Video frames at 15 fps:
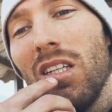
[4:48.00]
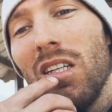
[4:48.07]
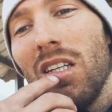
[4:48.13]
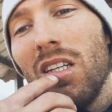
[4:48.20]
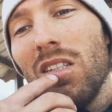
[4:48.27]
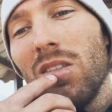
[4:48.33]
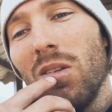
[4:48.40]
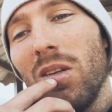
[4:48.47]

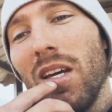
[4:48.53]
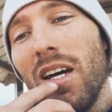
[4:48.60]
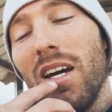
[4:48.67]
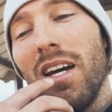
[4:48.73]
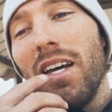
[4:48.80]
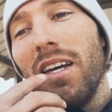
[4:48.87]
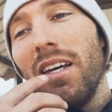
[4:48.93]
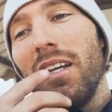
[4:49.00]
so yeah,
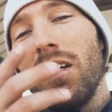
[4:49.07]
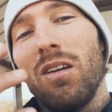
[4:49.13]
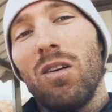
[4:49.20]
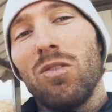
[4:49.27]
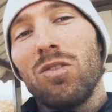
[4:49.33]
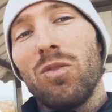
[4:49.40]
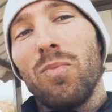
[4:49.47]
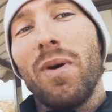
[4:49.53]
and
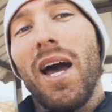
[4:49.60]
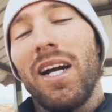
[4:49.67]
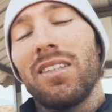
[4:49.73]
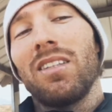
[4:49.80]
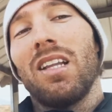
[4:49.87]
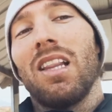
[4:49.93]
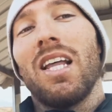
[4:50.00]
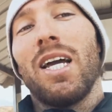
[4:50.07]
also back
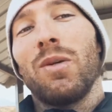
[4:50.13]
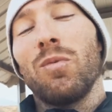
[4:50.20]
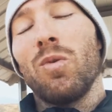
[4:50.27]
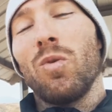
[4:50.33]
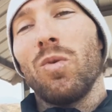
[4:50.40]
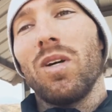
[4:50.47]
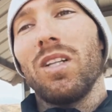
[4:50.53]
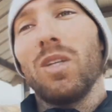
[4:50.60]
to the light
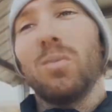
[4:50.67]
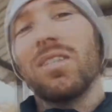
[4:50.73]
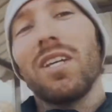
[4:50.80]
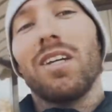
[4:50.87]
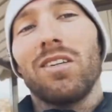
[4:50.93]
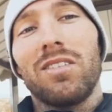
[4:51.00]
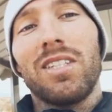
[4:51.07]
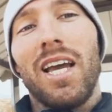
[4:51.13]
real quickly
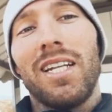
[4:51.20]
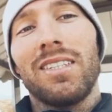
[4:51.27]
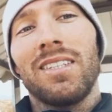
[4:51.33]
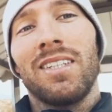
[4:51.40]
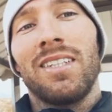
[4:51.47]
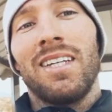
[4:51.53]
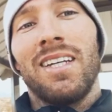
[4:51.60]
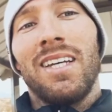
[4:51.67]
inside your
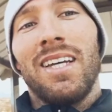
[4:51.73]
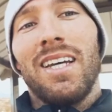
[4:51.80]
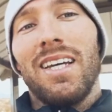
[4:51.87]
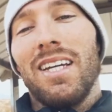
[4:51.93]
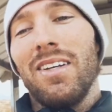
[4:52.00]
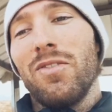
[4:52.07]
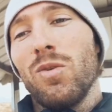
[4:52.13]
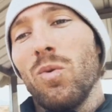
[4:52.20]
tent.
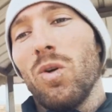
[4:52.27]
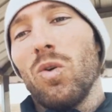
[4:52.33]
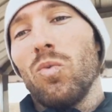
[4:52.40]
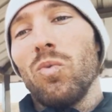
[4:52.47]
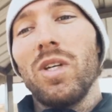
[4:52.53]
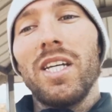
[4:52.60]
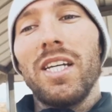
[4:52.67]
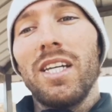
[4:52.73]
And if you want to
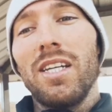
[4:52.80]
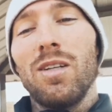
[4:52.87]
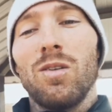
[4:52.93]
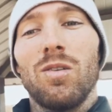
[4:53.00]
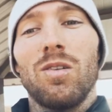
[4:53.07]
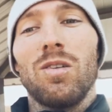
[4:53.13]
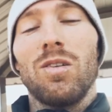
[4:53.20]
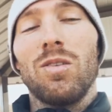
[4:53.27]
read
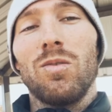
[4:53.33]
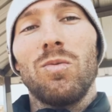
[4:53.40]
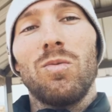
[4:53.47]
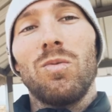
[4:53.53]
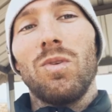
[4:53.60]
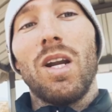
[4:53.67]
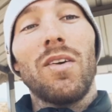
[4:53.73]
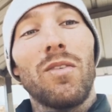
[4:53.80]
or
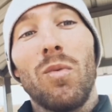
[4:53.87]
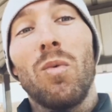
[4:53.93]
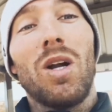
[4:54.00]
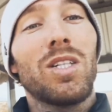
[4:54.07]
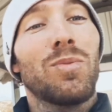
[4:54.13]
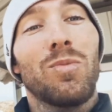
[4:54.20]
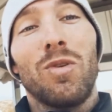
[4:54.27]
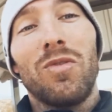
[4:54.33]
whatever,
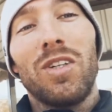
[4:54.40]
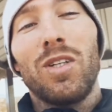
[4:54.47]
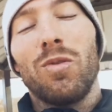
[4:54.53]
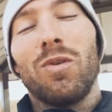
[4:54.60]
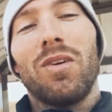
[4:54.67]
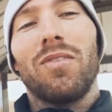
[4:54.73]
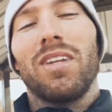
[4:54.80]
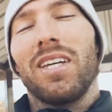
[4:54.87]
watch a movie or
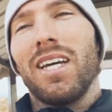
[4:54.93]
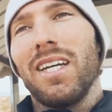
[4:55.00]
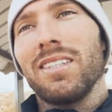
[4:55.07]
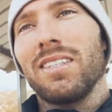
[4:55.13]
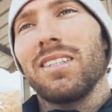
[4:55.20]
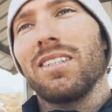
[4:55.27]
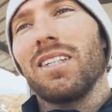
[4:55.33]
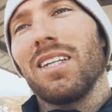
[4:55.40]
whatever the
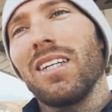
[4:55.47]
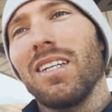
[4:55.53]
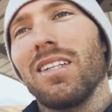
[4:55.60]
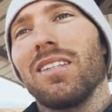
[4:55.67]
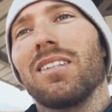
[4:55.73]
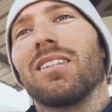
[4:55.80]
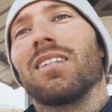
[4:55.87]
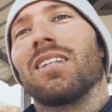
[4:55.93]
case
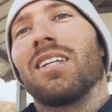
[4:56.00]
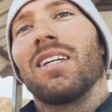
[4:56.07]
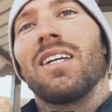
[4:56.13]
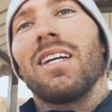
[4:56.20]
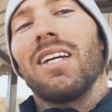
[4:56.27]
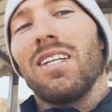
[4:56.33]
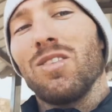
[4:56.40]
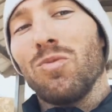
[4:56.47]
is,
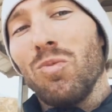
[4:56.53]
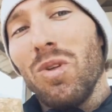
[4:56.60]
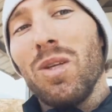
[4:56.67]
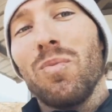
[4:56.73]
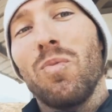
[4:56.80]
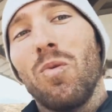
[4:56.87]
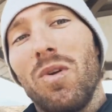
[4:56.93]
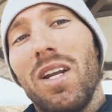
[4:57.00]
it's really
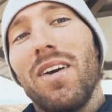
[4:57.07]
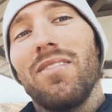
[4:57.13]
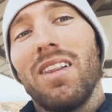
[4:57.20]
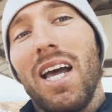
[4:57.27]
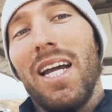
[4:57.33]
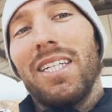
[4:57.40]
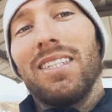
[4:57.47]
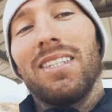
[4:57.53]
important to have
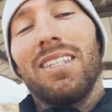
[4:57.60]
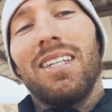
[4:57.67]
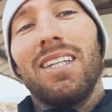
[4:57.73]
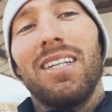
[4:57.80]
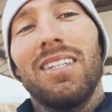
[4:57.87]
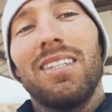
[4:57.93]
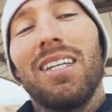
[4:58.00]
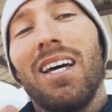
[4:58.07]
light.
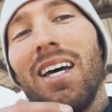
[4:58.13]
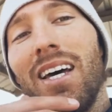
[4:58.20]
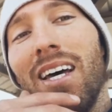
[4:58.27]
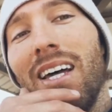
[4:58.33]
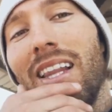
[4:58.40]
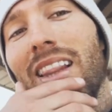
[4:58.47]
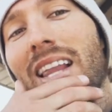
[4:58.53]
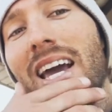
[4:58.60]
And,
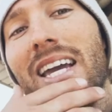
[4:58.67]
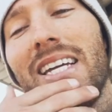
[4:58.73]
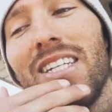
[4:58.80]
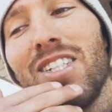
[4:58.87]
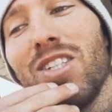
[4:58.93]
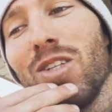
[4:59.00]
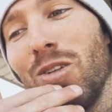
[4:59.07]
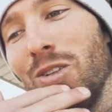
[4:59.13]
uh, light
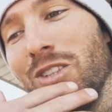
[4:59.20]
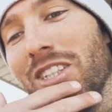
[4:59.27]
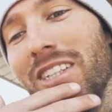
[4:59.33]
is huge.